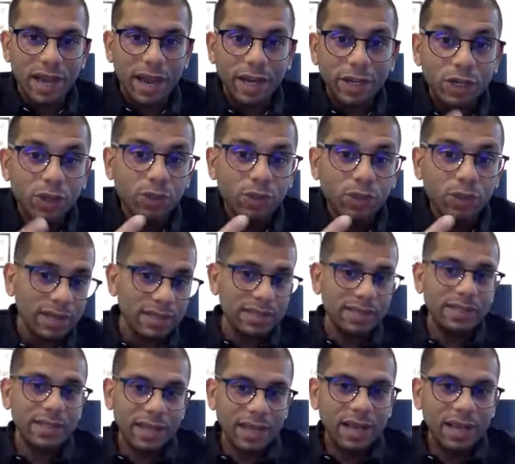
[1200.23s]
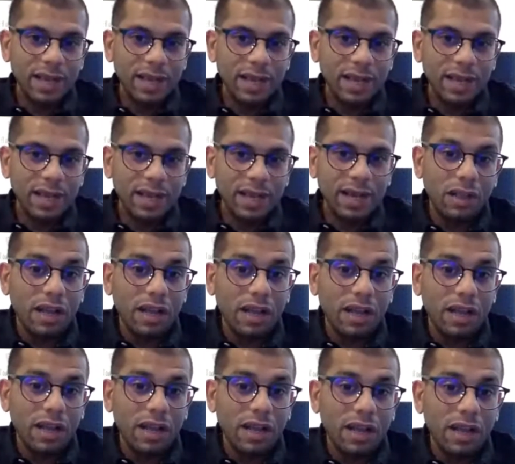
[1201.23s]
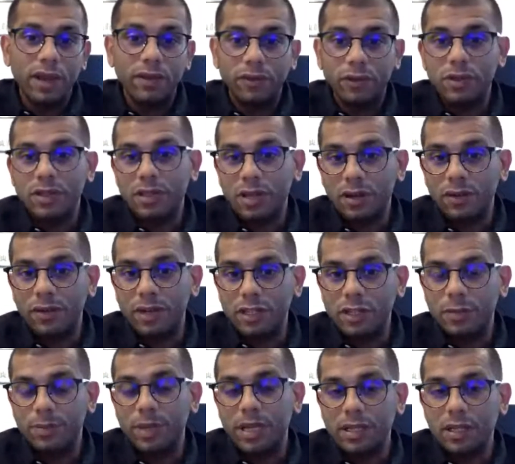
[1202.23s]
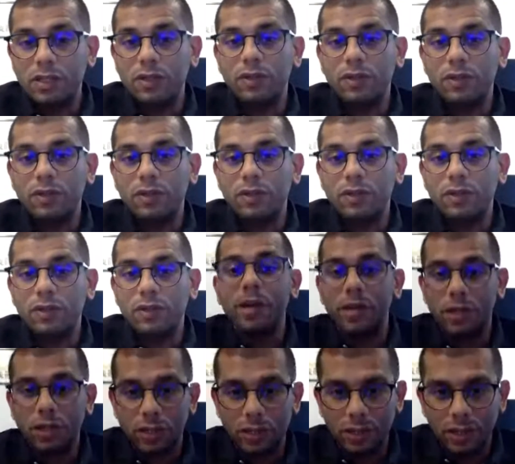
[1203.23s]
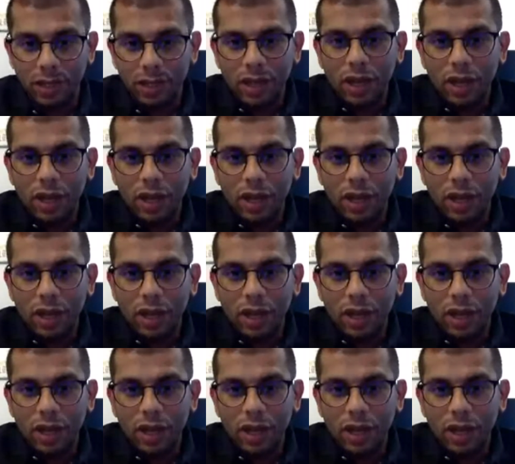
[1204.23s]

And to us, classrooms therefore serve as spaces of collaboration.